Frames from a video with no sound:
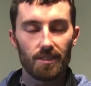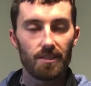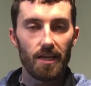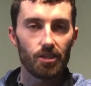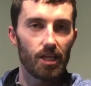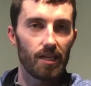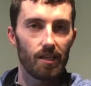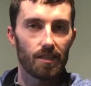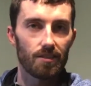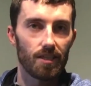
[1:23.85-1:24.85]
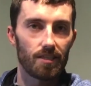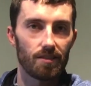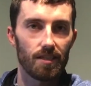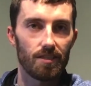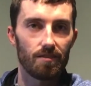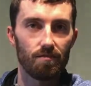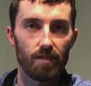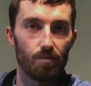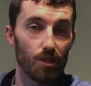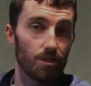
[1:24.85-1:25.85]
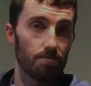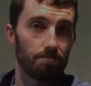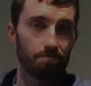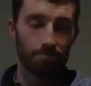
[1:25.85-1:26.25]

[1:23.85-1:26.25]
gets to educate lots and lots of kids and families.